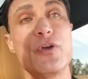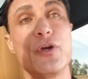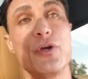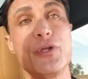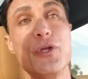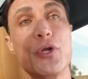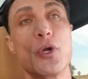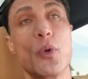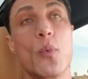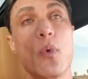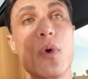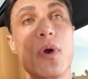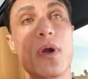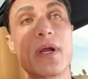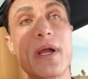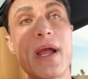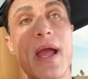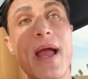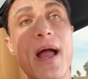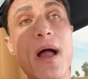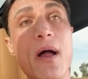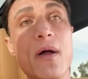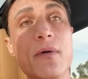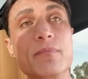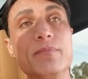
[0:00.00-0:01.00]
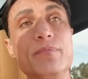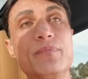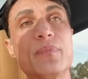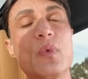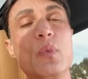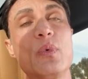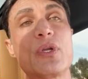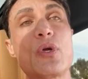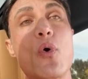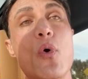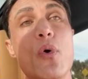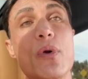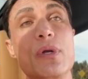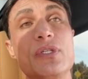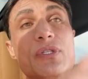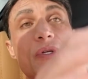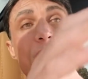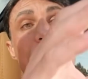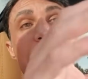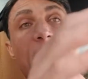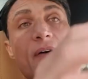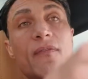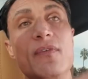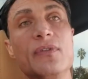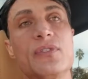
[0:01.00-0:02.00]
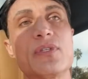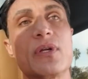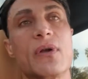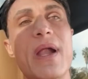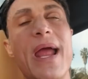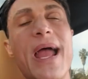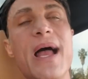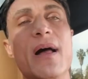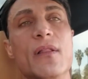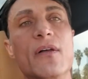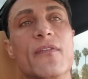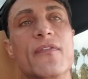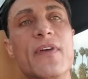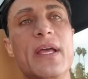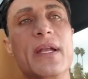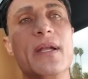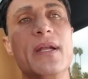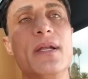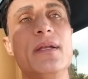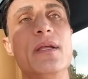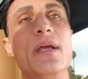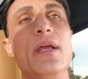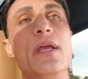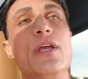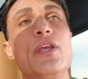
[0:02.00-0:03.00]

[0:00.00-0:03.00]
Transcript: your workout, when cortisol levels are elevated,